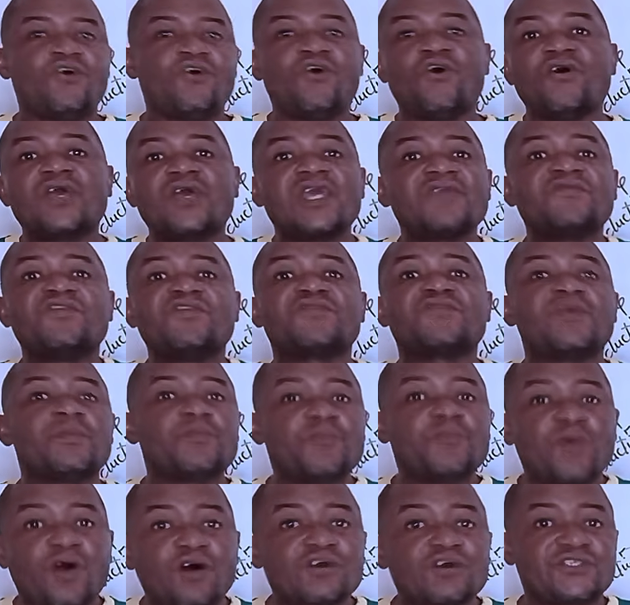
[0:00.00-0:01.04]
or even
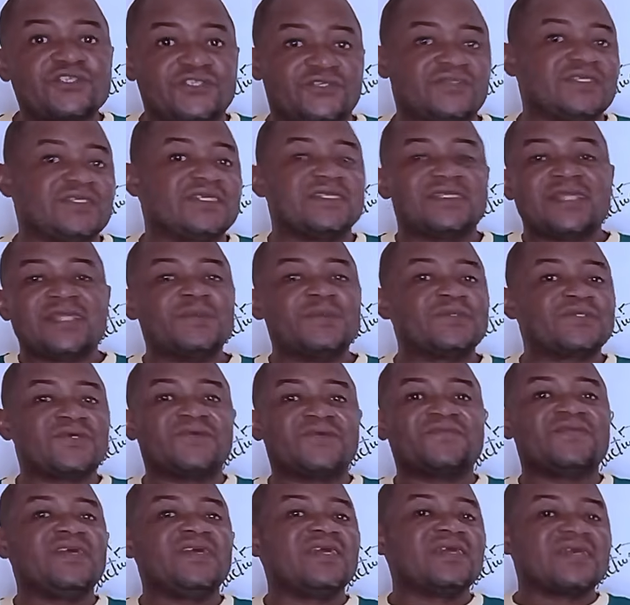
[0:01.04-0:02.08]
repulsion in terms
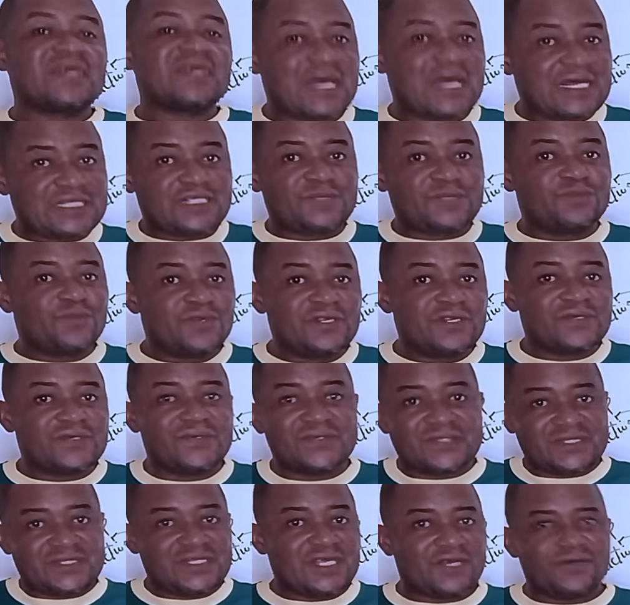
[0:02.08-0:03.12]
of gas
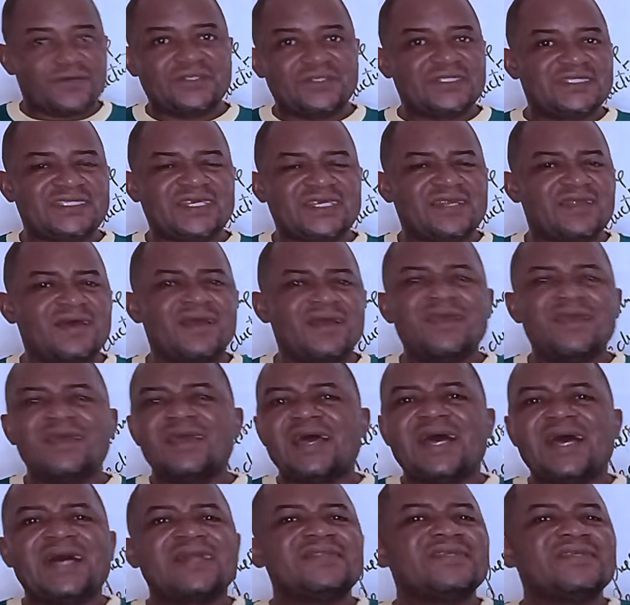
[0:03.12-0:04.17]
molecules in a container.
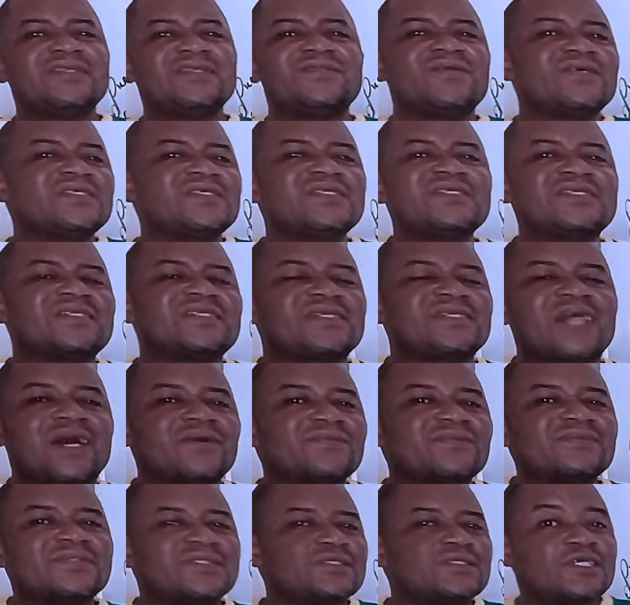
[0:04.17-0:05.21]
And it doesn't
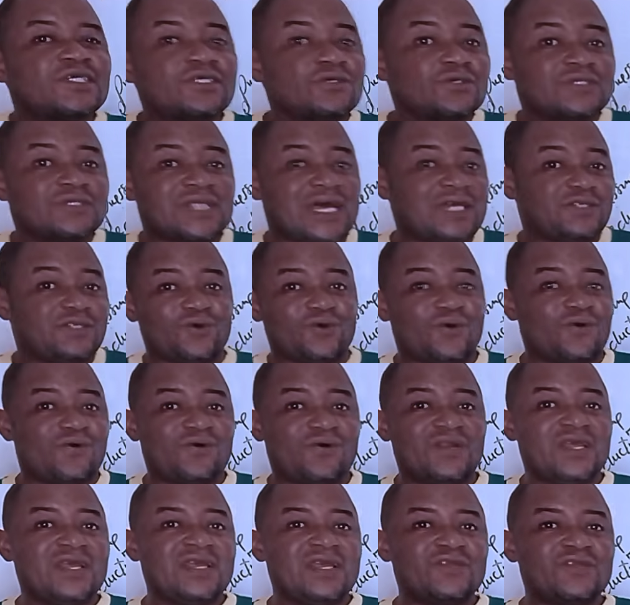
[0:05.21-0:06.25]
sound good at
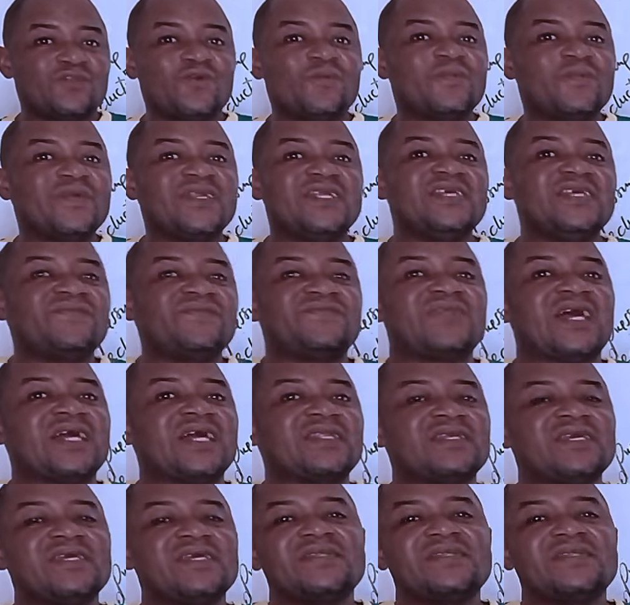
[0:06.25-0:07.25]
all to believe that